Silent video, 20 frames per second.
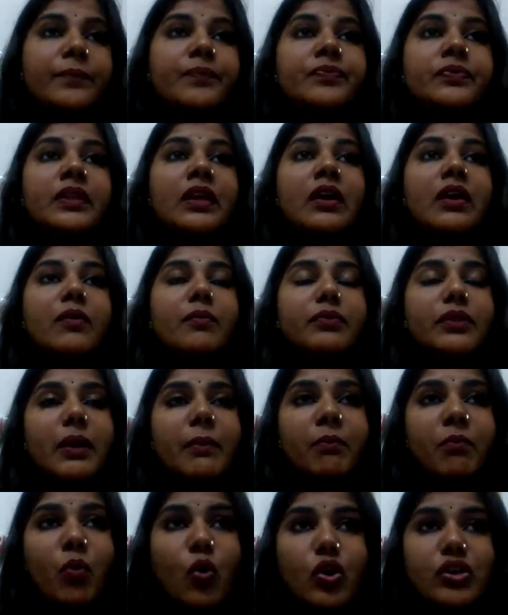Okay,
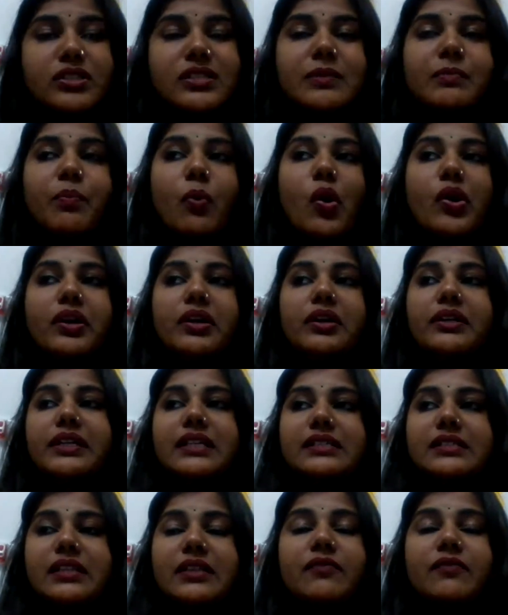the most
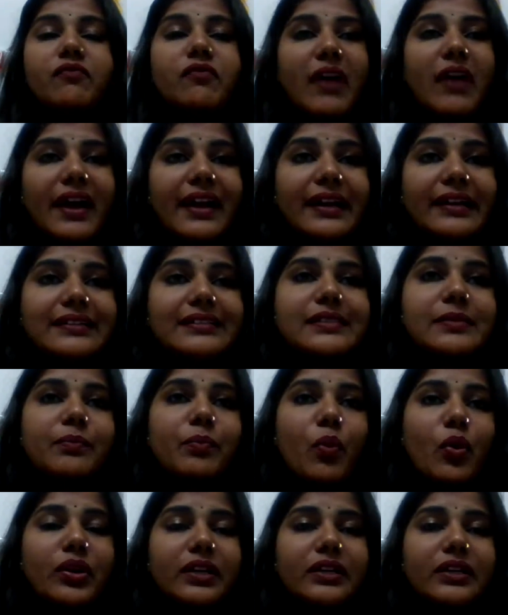important reason why
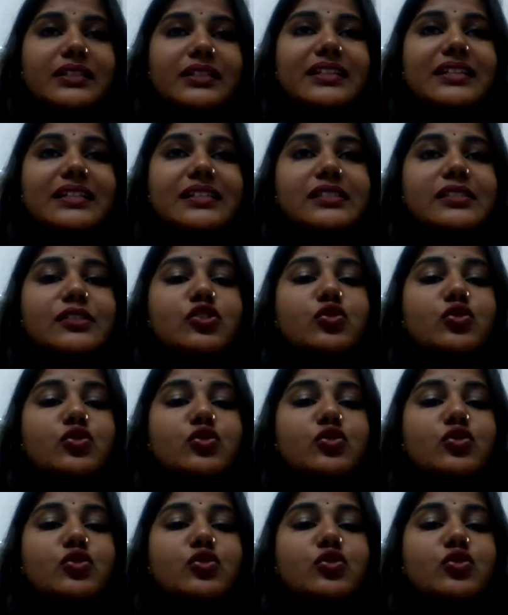it is important